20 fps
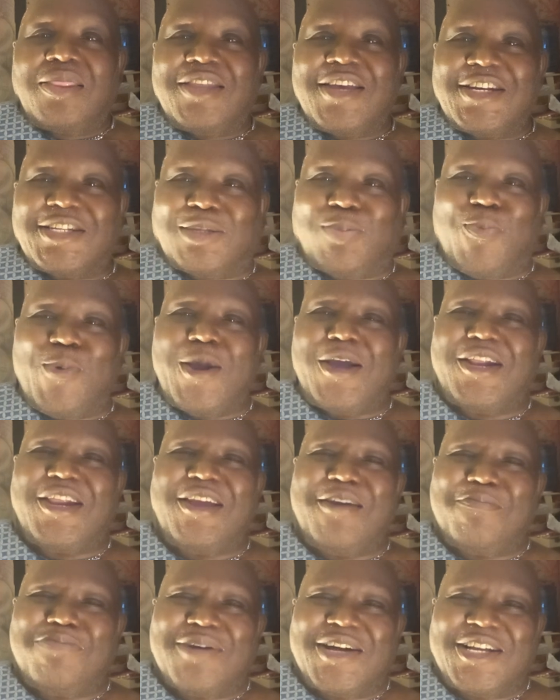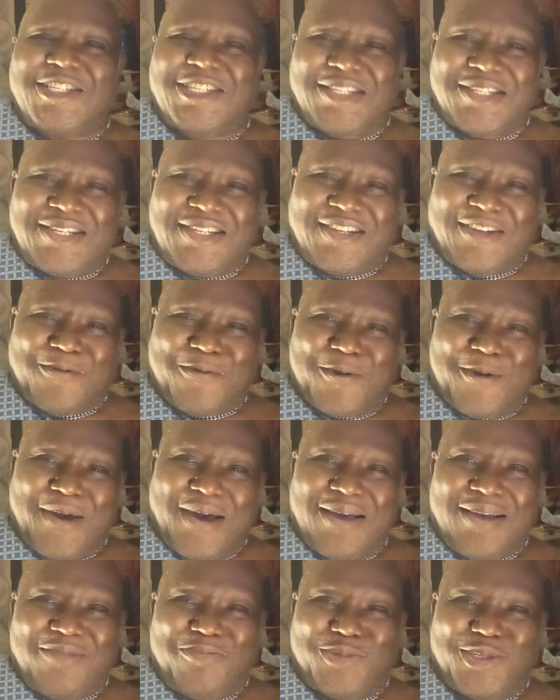This pretty much
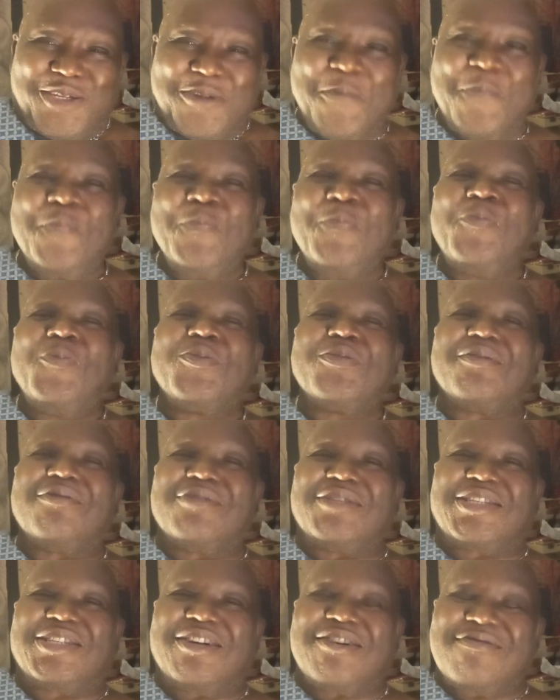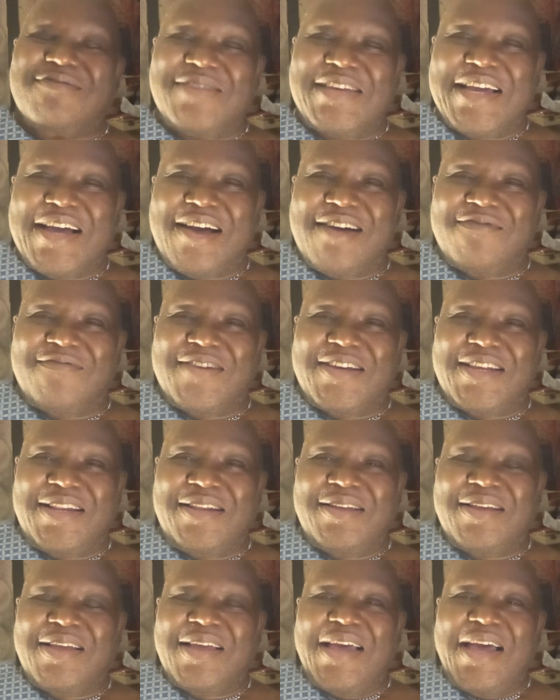describes what's going on
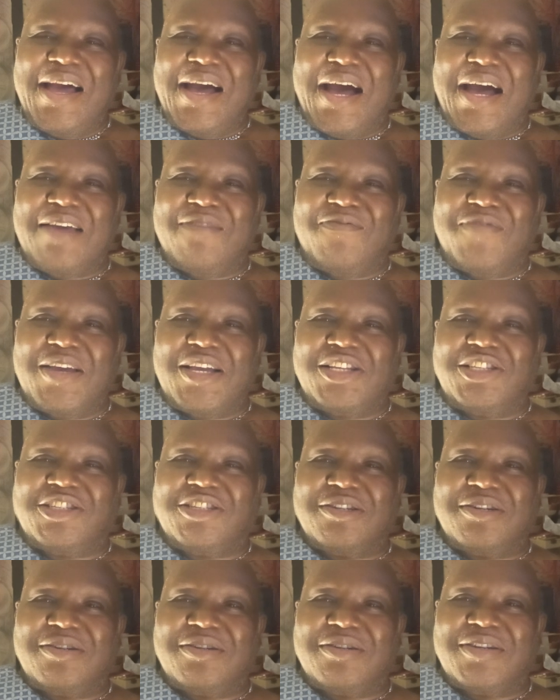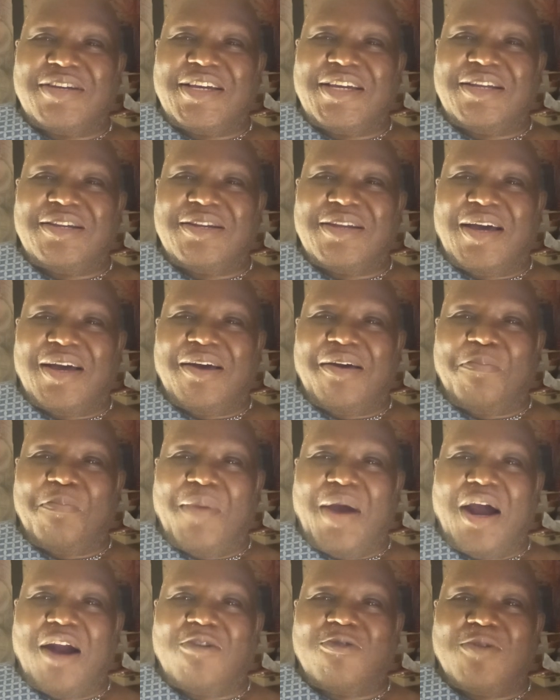with Iventure and
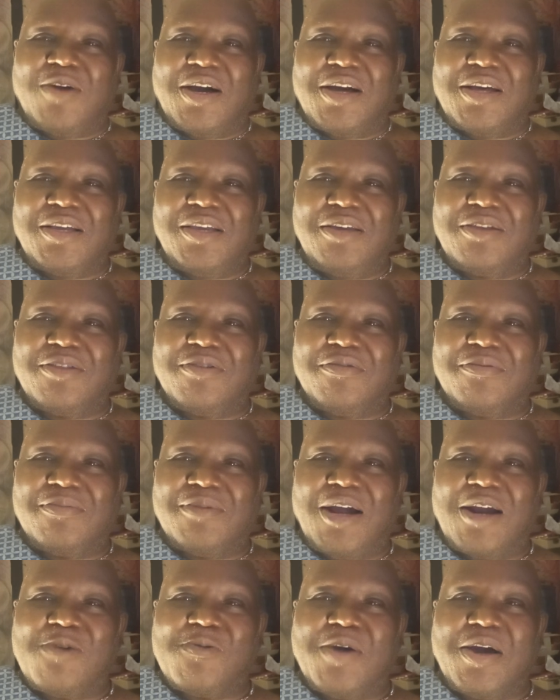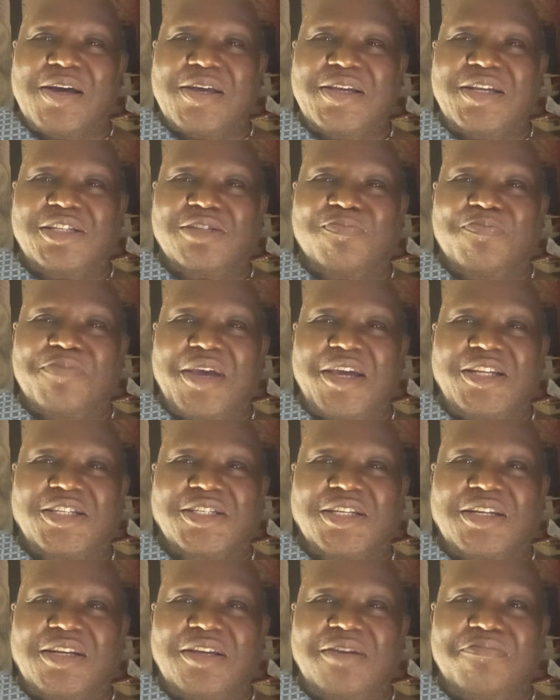Marwa. You know, Marwa is
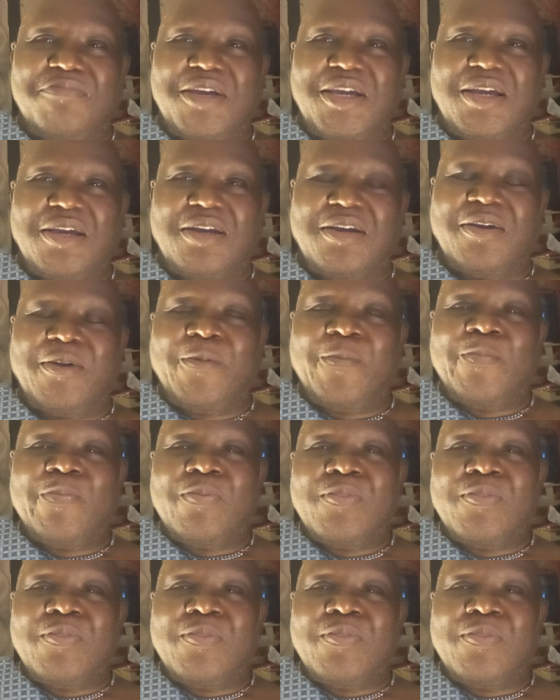basically being